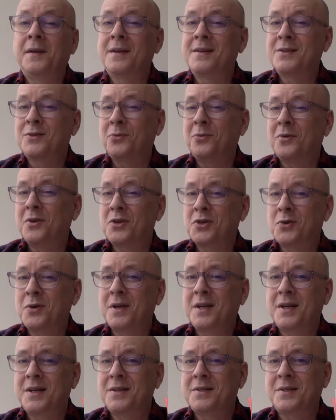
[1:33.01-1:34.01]
That's sort of
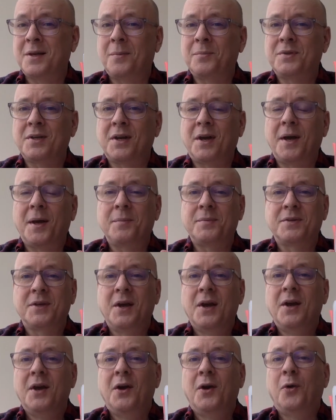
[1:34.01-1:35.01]
tricky sometimes
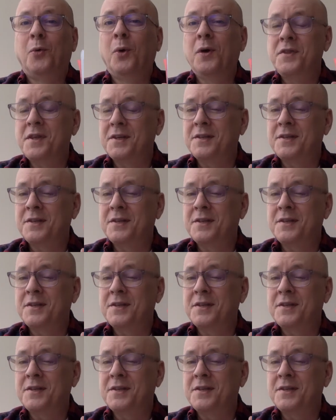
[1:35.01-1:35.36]
with